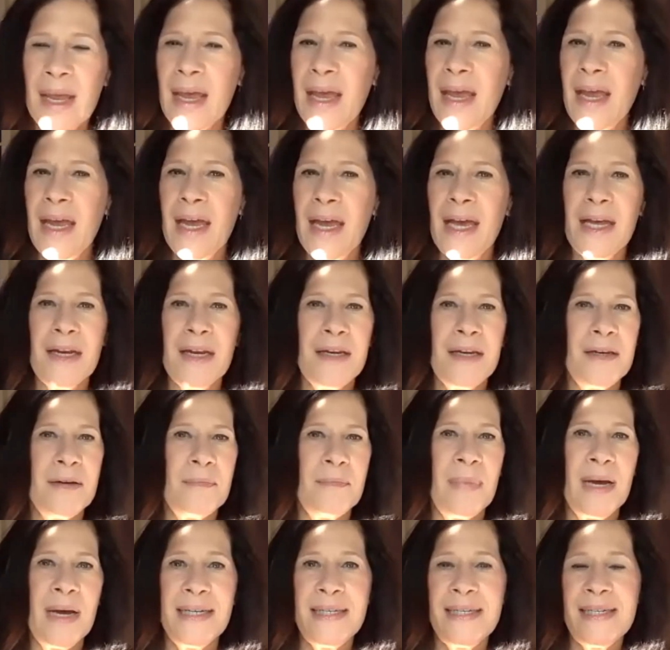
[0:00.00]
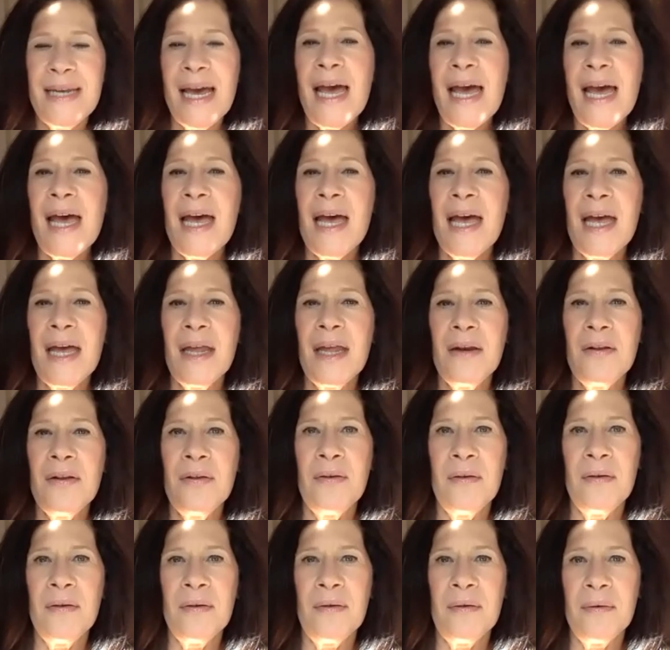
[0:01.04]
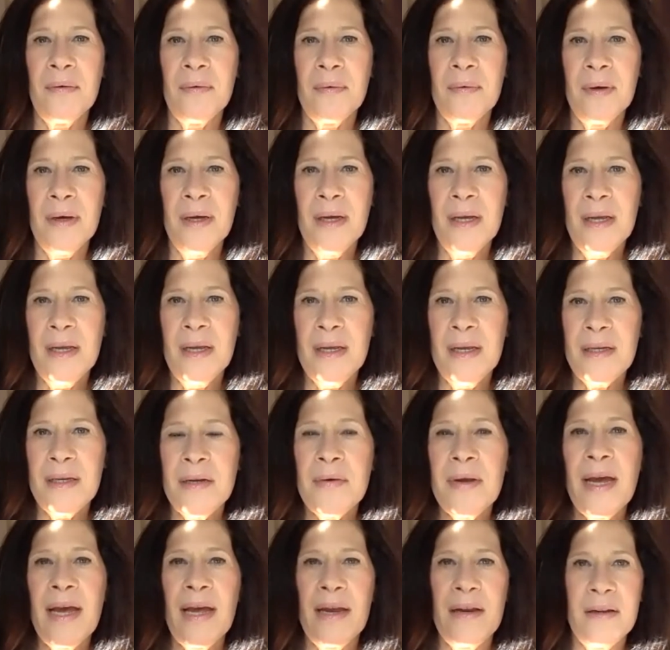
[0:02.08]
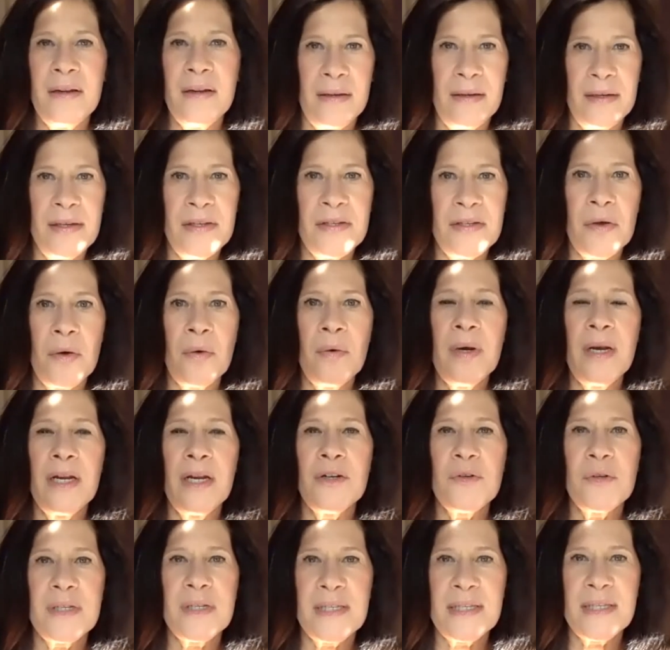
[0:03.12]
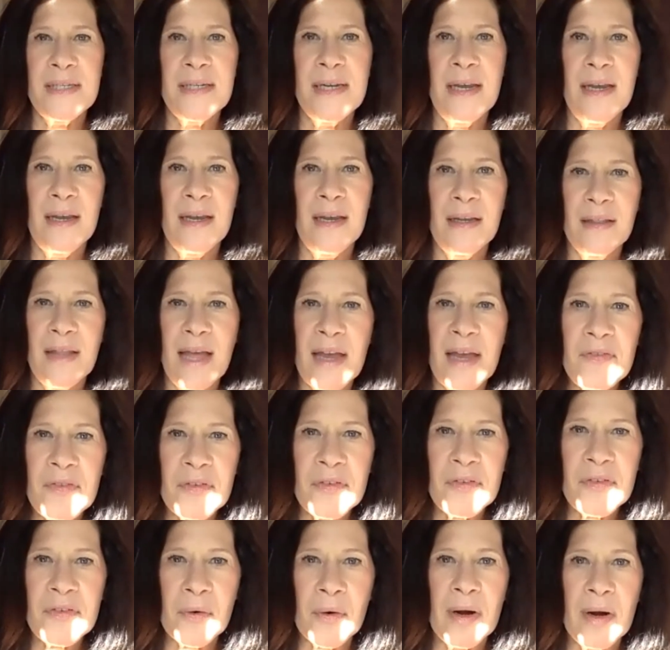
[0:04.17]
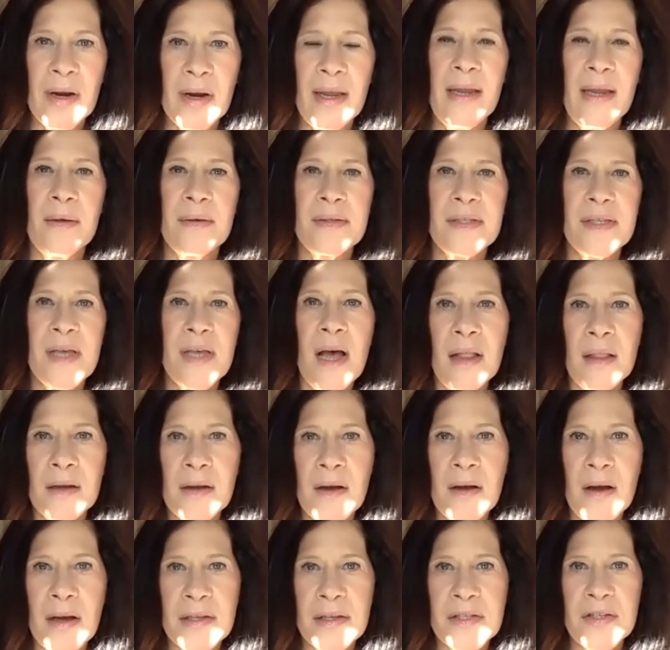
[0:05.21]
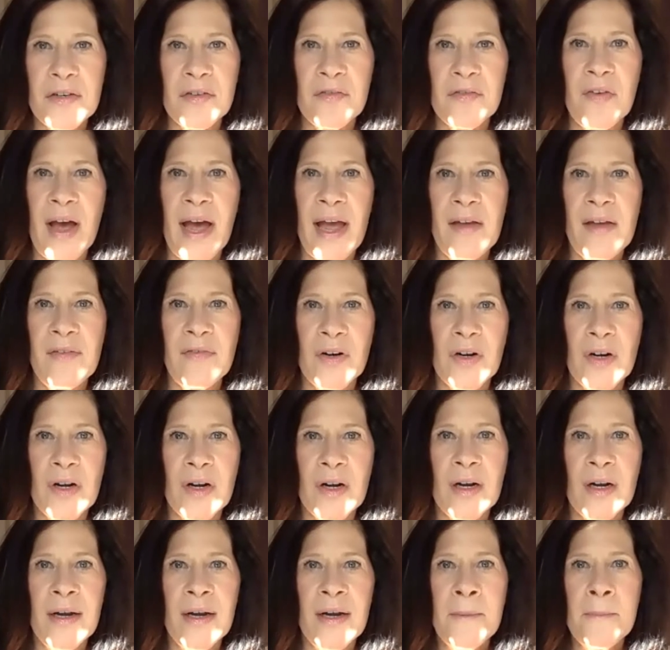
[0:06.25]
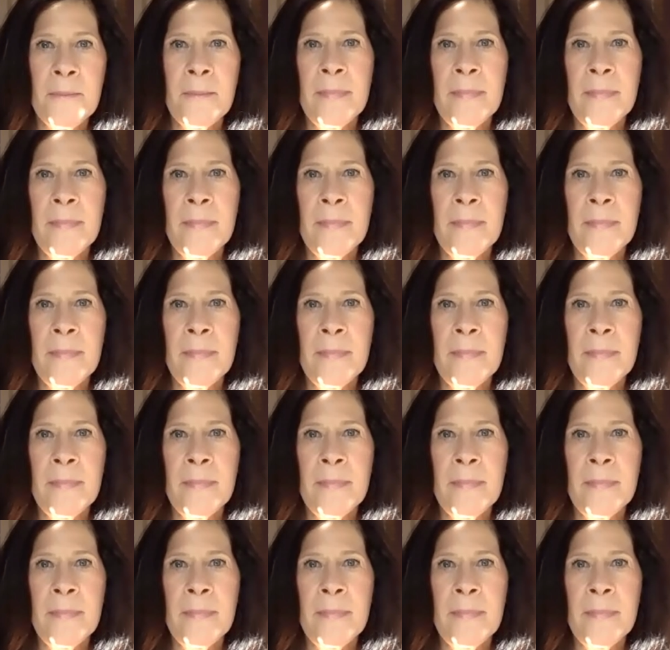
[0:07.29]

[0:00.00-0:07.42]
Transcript: And my dad, who had his own interesting life story, he was a Holocaust survivor.